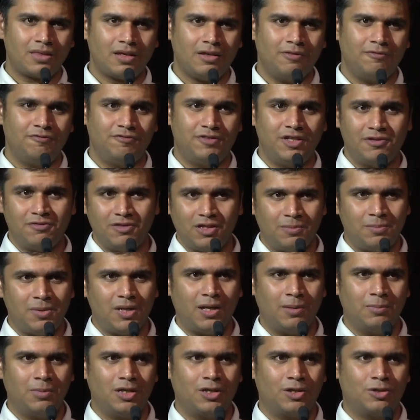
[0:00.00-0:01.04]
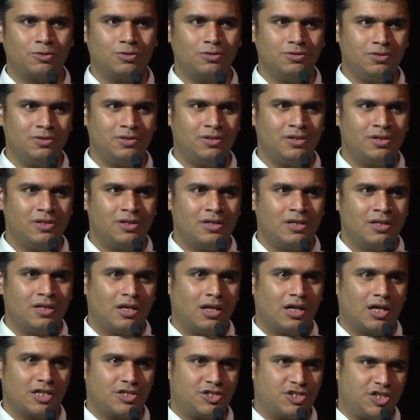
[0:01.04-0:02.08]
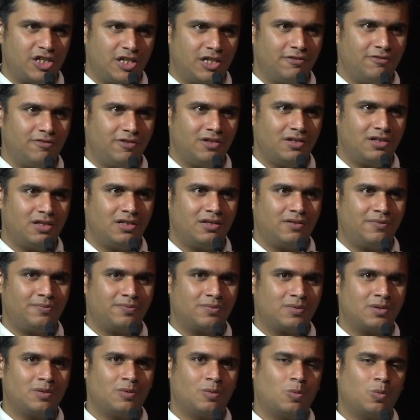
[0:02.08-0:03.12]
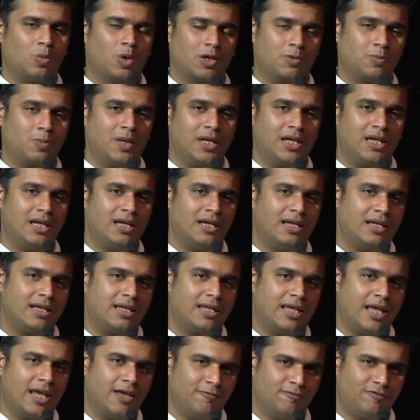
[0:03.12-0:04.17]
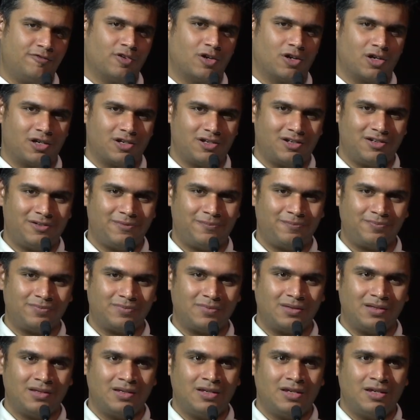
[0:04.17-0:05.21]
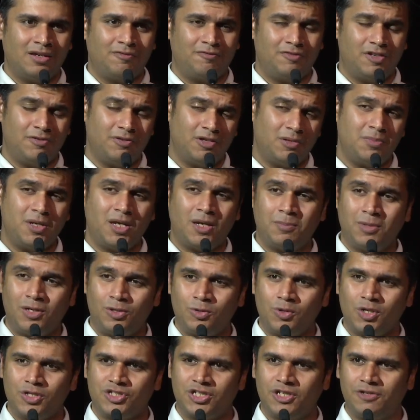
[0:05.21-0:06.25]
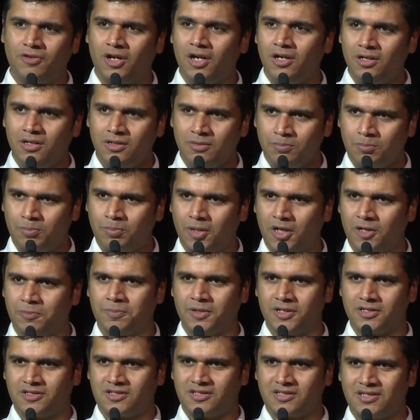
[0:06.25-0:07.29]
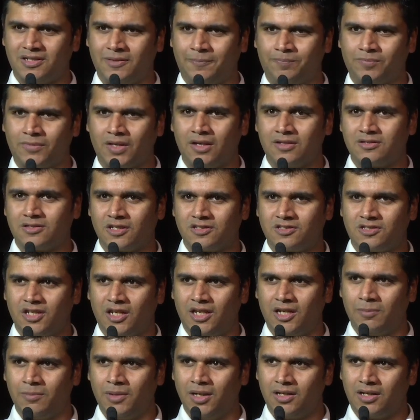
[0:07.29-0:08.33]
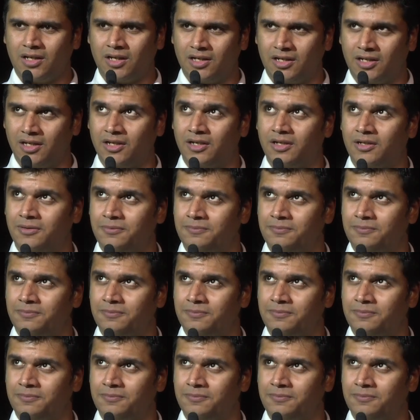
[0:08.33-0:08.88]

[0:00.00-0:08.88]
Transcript: we will be able to achieve what we came for. We will be able to achieve our purpose, a sustainable career.